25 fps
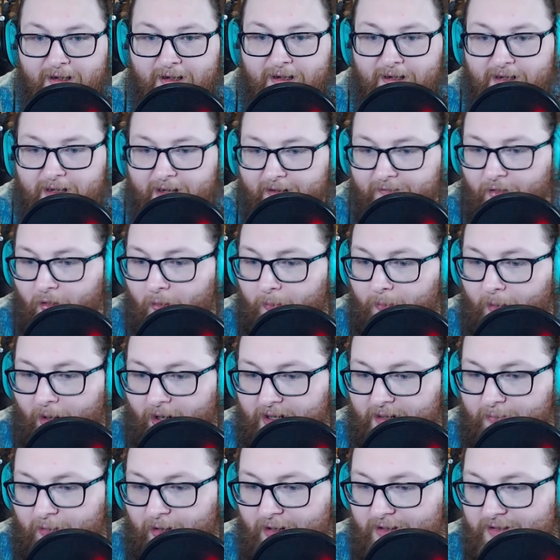Even though
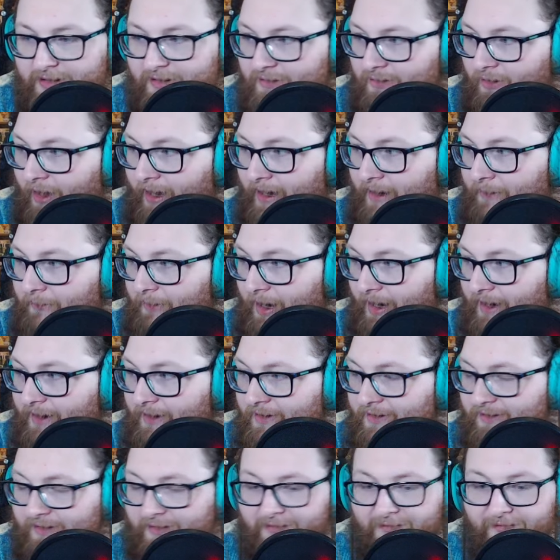market price is lagging behind,
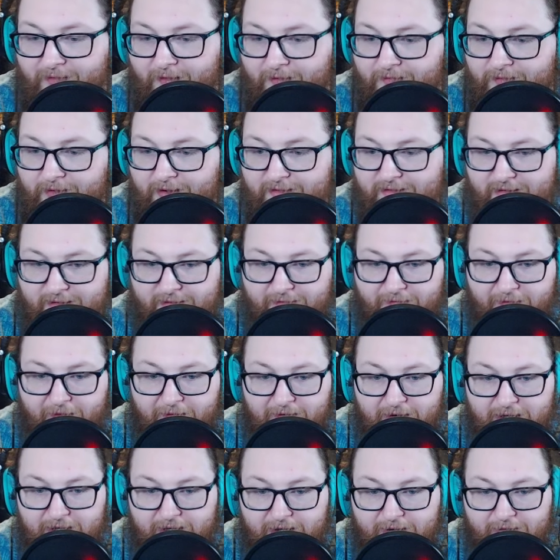saying $56,
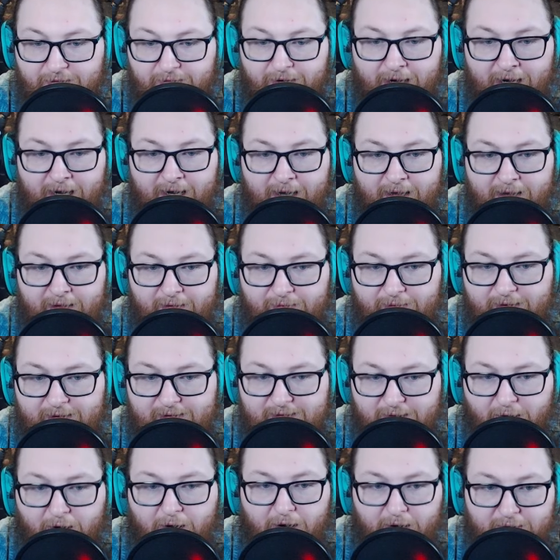$52, these
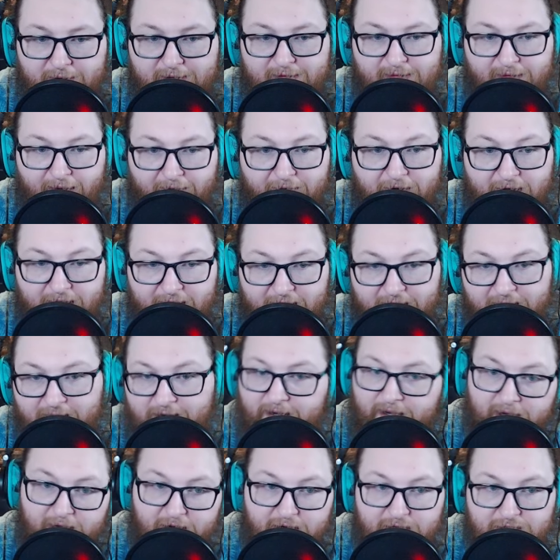are
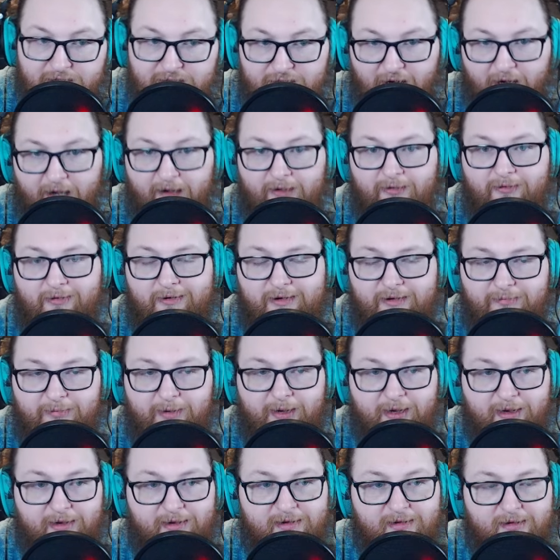$70-ish a
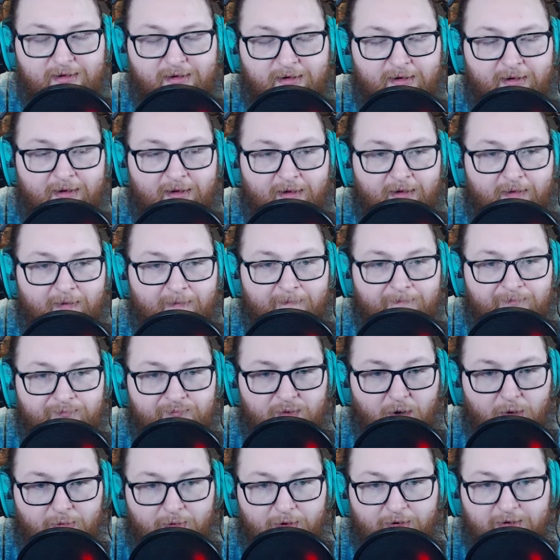piece.
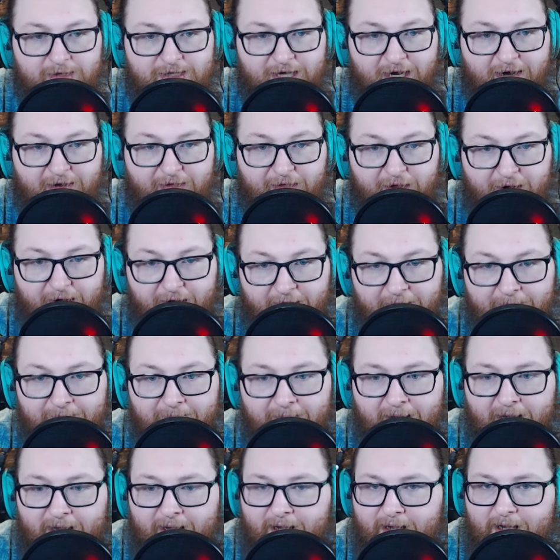No real shock there.
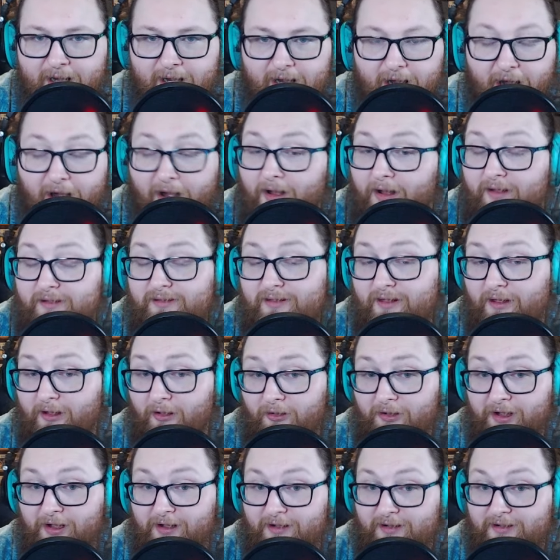
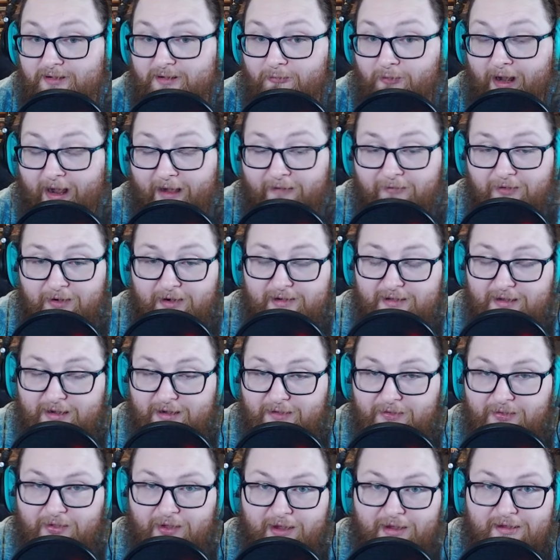Azalea, so we haven't
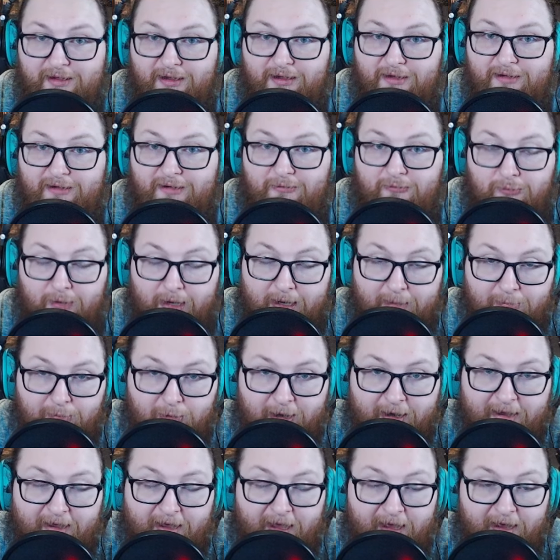seen this as a
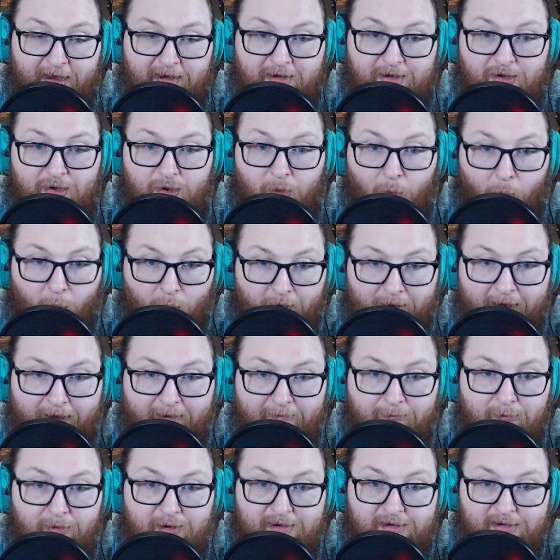reprint yet, nor have
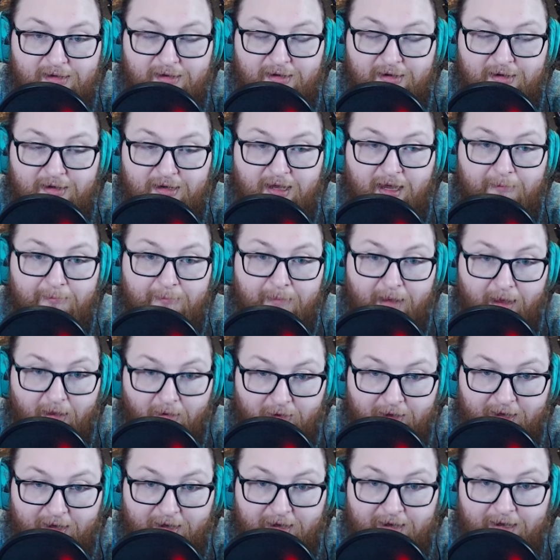we seen
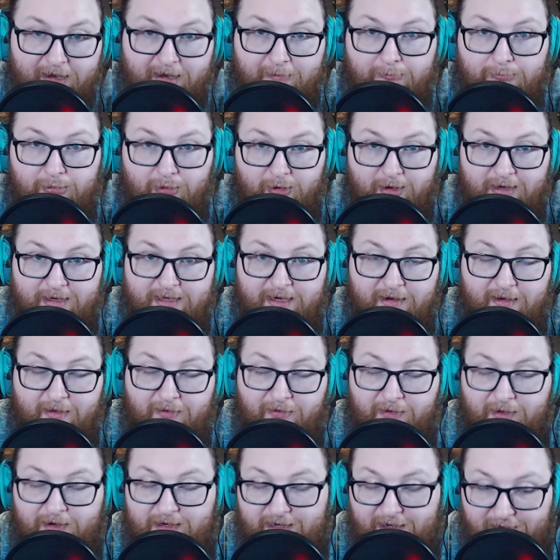Camellia get printed in
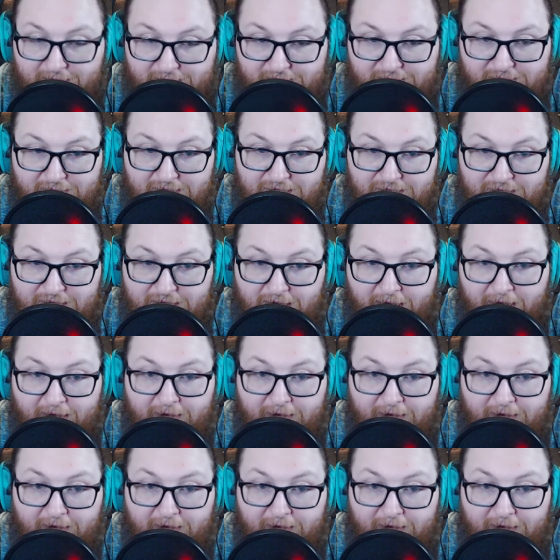the TCG yet,